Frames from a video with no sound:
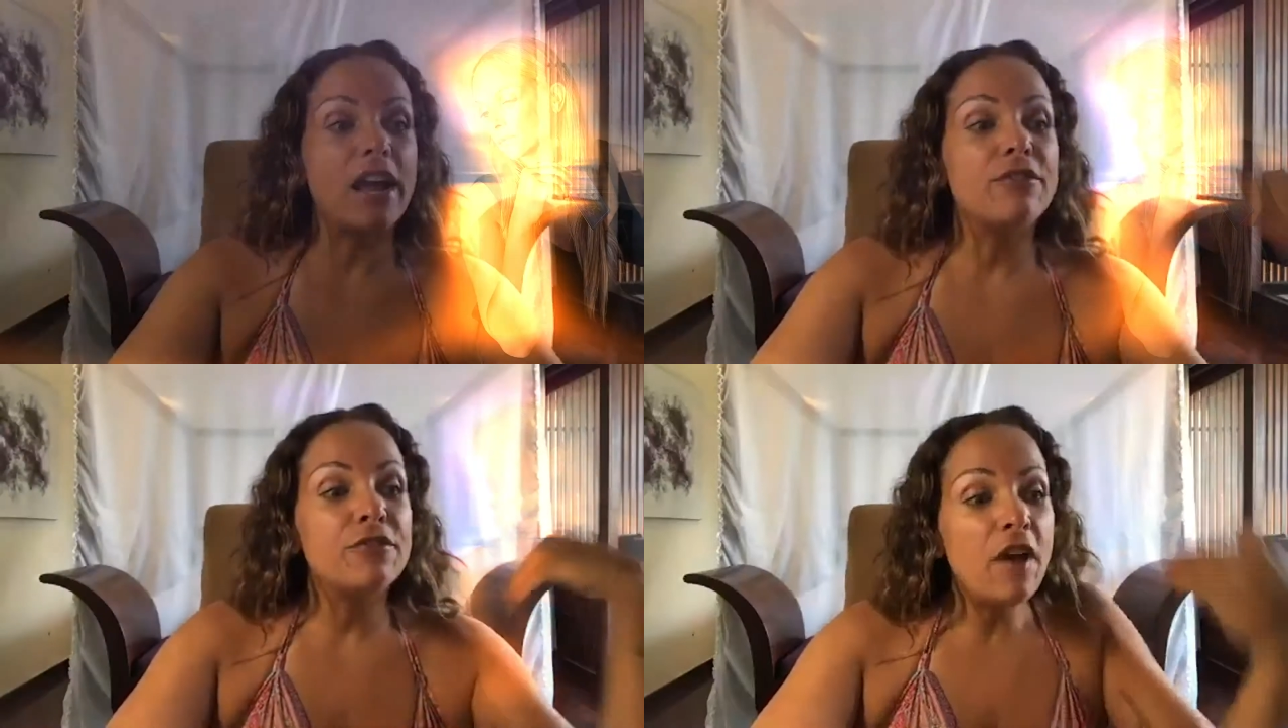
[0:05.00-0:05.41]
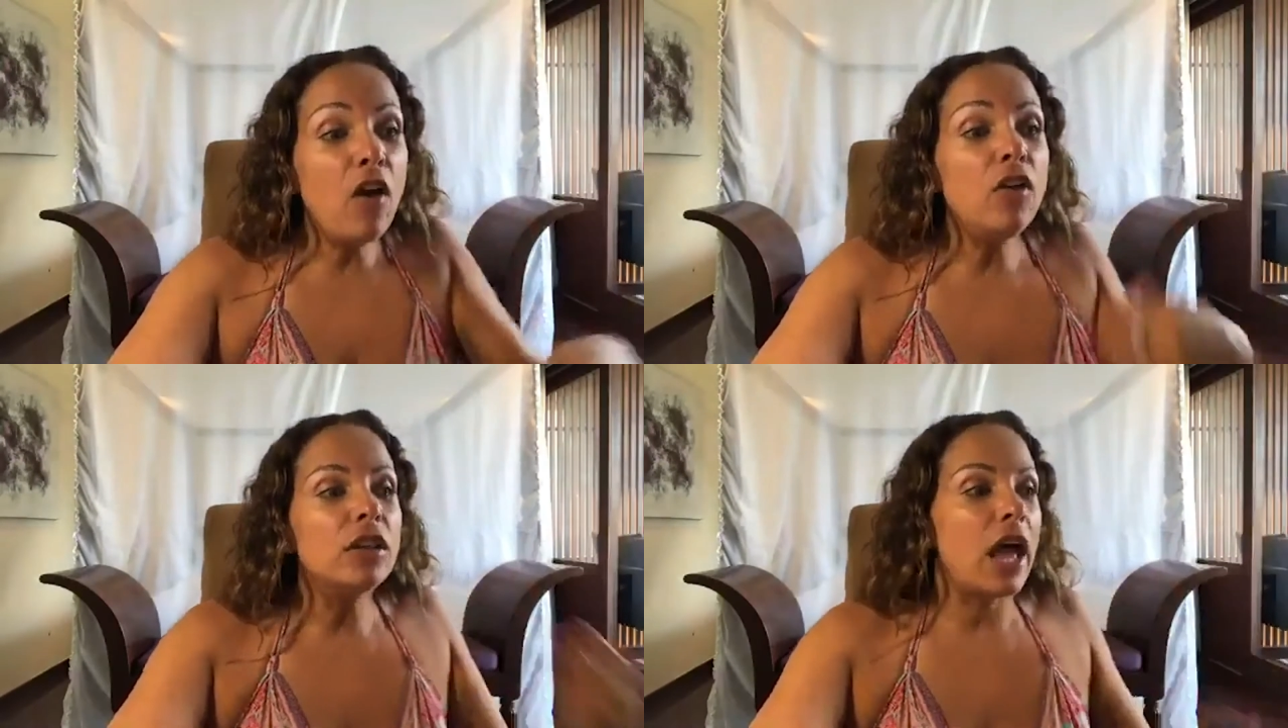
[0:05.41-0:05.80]
I
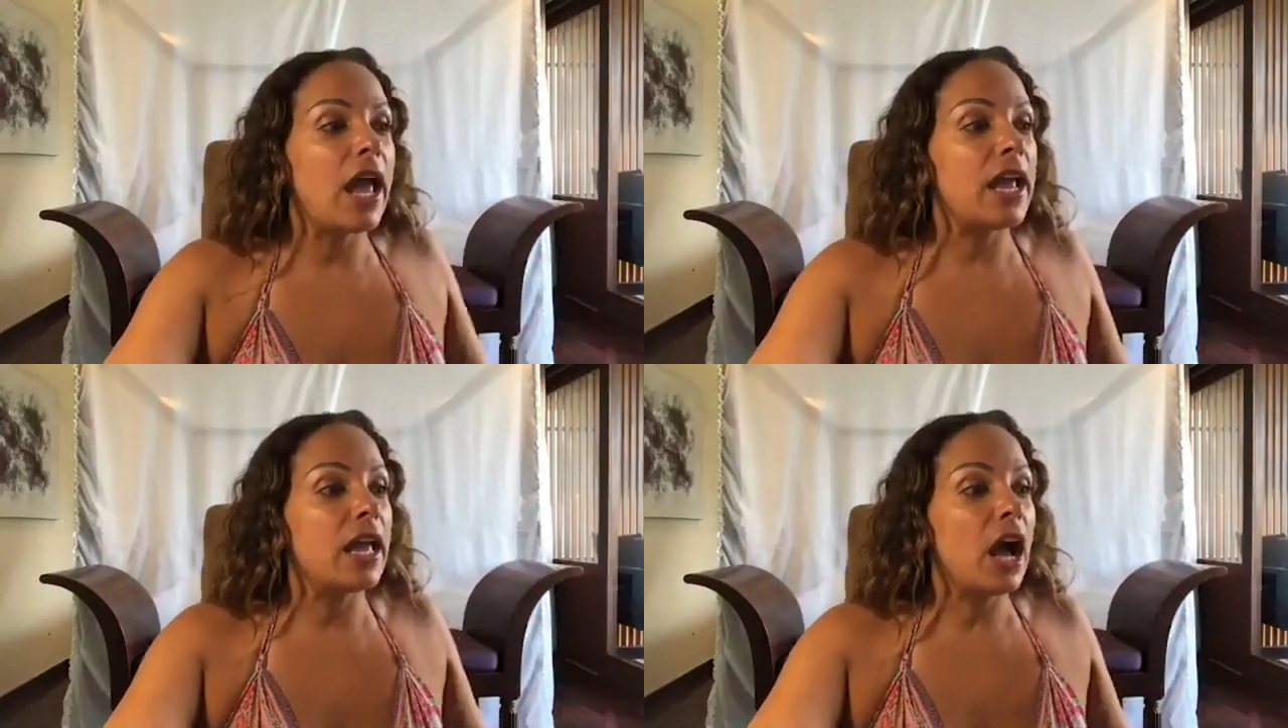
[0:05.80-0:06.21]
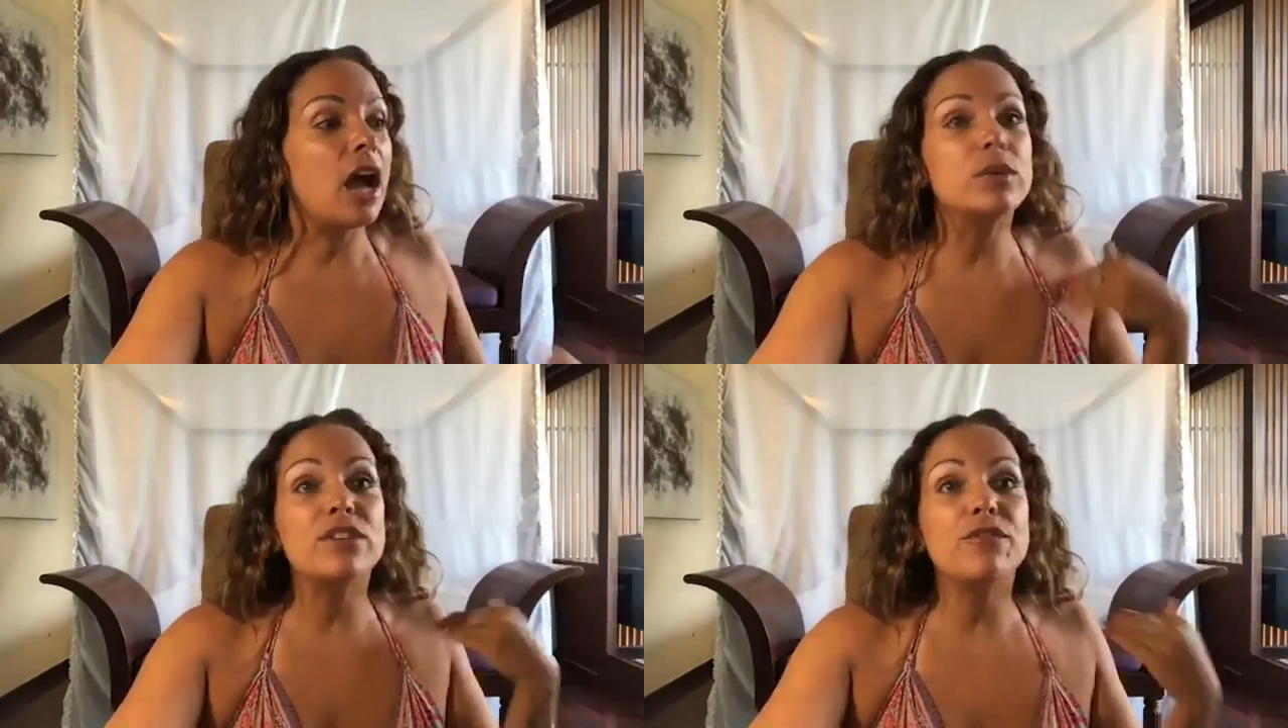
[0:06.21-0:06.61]
felt like
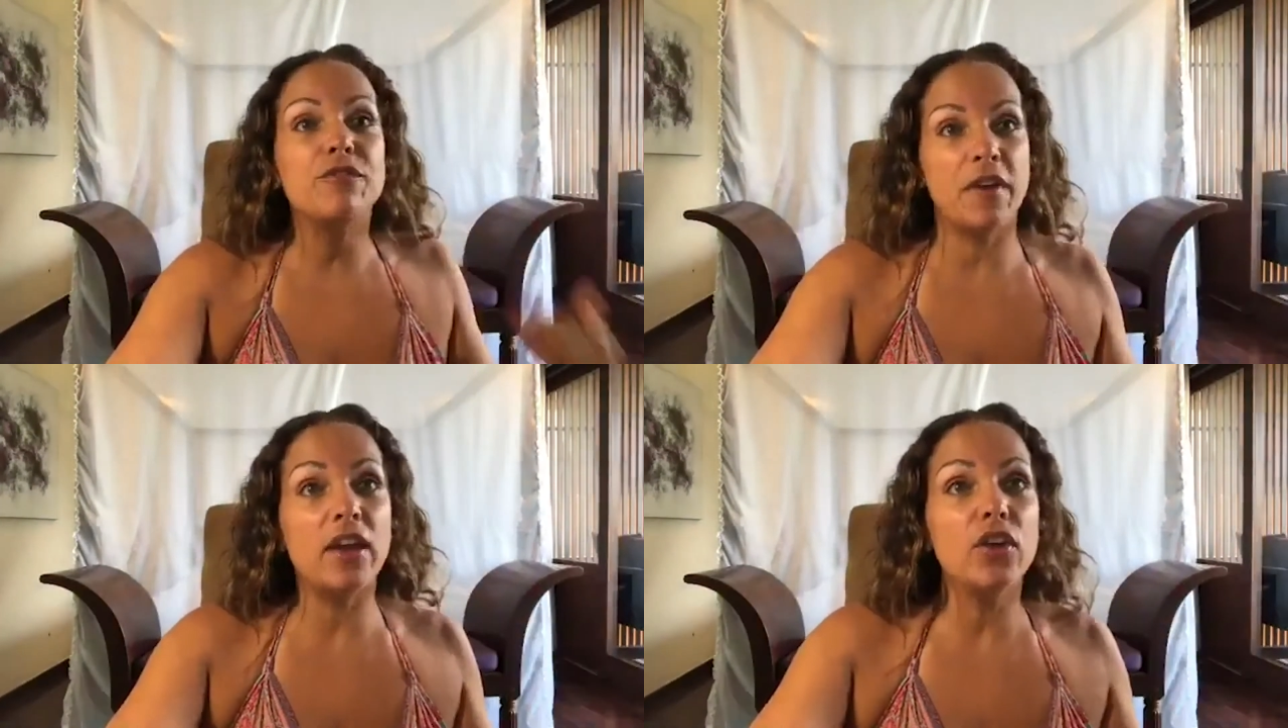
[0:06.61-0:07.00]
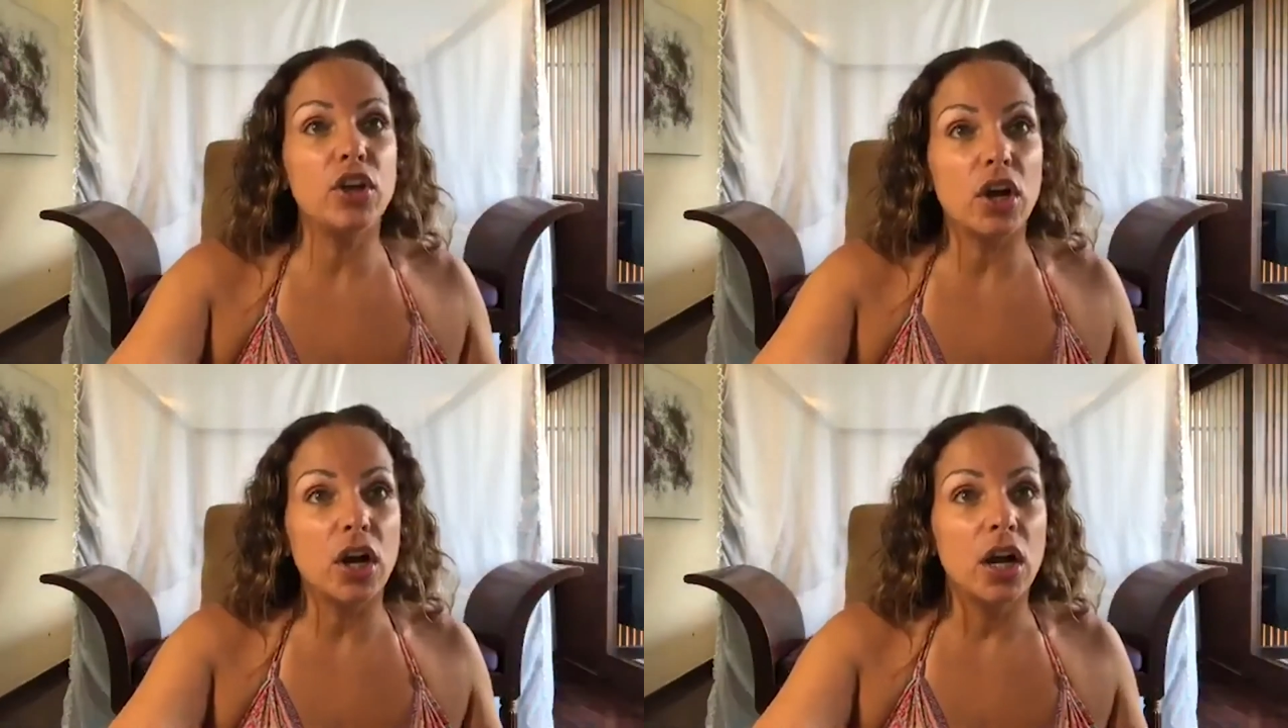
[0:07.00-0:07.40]
I was a
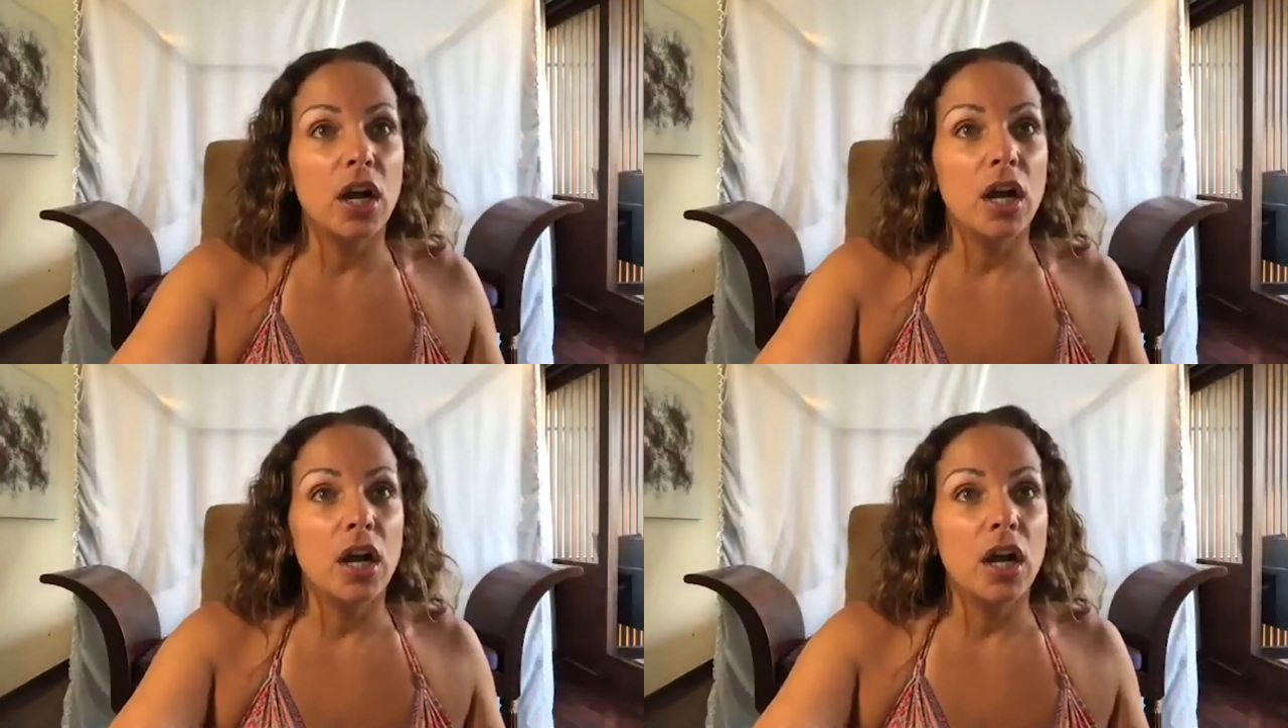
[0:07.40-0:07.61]
failure.